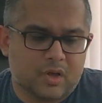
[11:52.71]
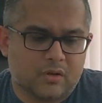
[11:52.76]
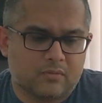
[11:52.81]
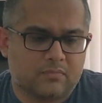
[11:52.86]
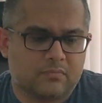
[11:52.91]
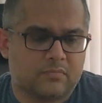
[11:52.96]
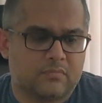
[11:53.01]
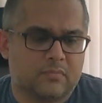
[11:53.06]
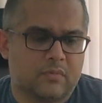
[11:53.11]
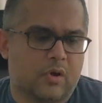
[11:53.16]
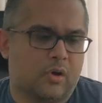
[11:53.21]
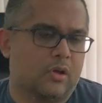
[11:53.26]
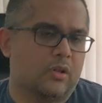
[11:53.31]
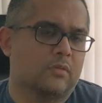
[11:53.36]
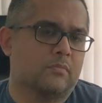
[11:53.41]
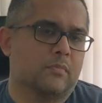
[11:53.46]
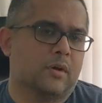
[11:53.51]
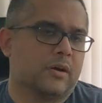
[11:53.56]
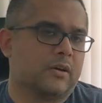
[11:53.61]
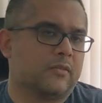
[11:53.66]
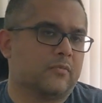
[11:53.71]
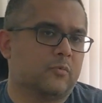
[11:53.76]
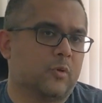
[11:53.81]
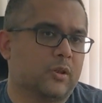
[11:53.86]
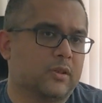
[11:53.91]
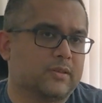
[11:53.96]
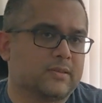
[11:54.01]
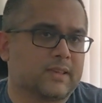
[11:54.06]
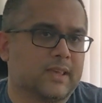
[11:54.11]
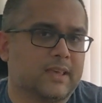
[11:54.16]
not all Martin
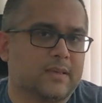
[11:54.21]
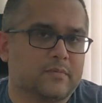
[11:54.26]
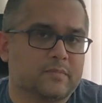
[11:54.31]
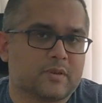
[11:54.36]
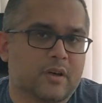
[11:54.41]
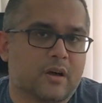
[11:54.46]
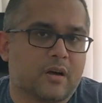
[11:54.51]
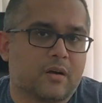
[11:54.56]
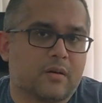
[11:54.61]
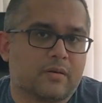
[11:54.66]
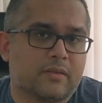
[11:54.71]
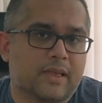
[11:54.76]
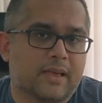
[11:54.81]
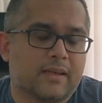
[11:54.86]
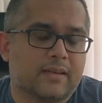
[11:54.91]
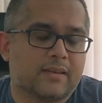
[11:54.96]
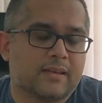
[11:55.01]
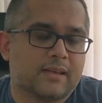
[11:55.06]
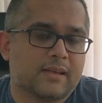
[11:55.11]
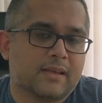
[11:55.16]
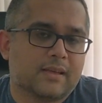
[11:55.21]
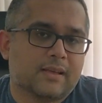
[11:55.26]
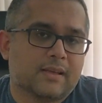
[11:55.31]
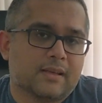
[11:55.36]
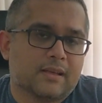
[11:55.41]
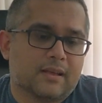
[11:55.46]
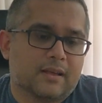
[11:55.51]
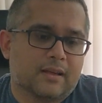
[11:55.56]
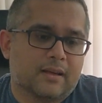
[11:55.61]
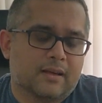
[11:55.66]
Wallace games are that
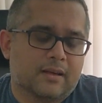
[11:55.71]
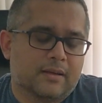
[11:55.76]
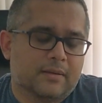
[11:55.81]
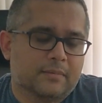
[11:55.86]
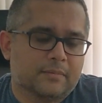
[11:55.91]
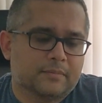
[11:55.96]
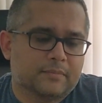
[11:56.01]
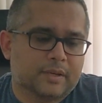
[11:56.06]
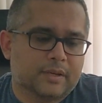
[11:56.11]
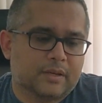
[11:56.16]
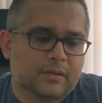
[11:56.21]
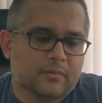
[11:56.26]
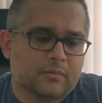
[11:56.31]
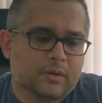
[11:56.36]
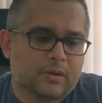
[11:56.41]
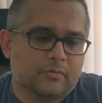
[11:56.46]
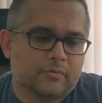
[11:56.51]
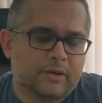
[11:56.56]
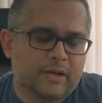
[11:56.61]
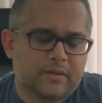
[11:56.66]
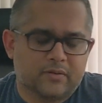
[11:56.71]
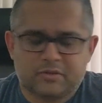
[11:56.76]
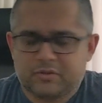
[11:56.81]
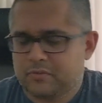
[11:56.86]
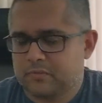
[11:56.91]
well renowned.